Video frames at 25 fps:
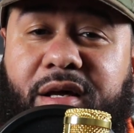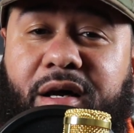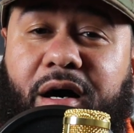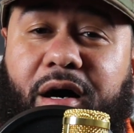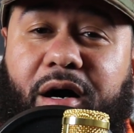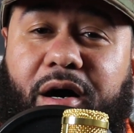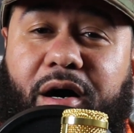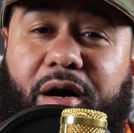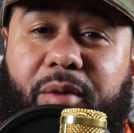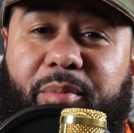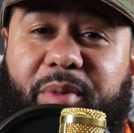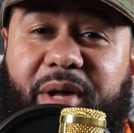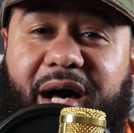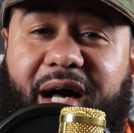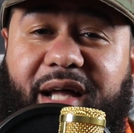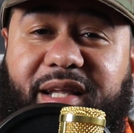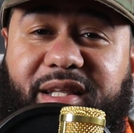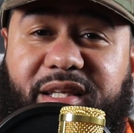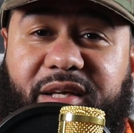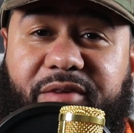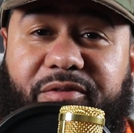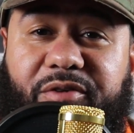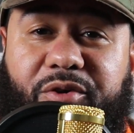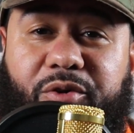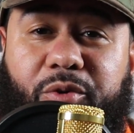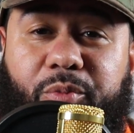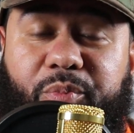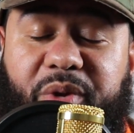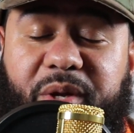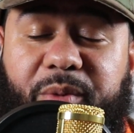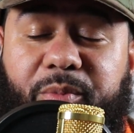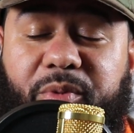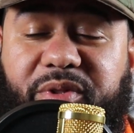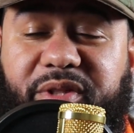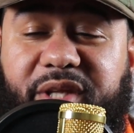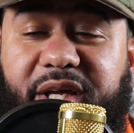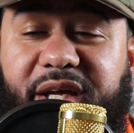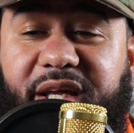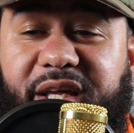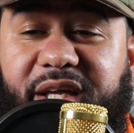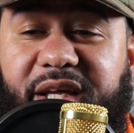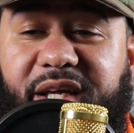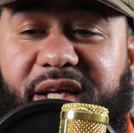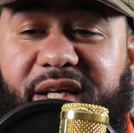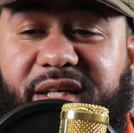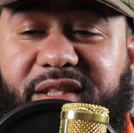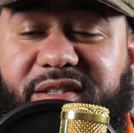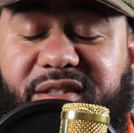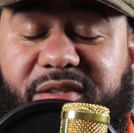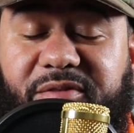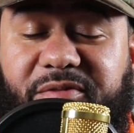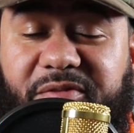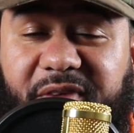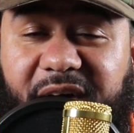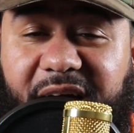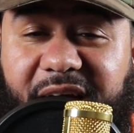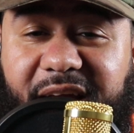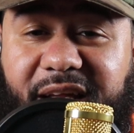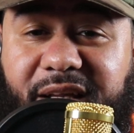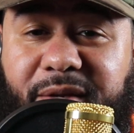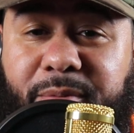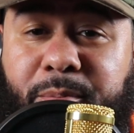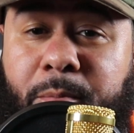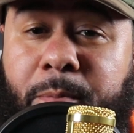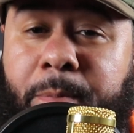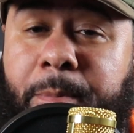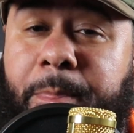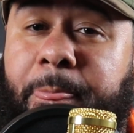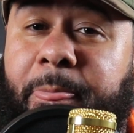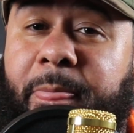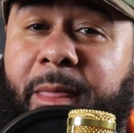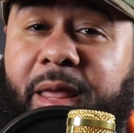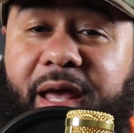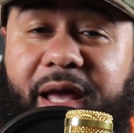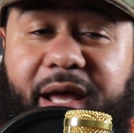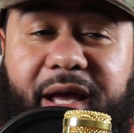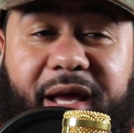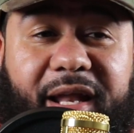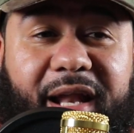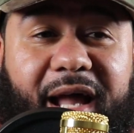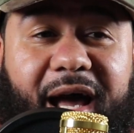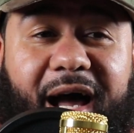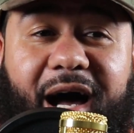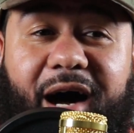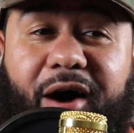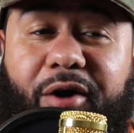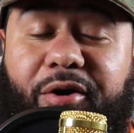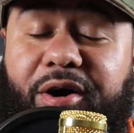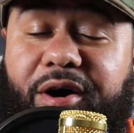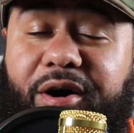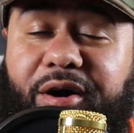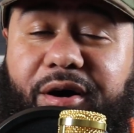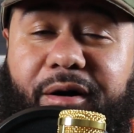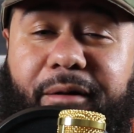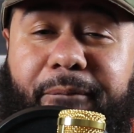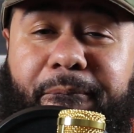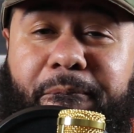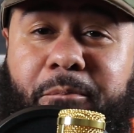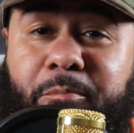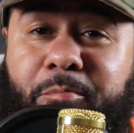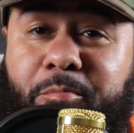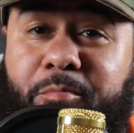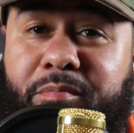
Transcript: um, and how difficult people think he is to fight and how um,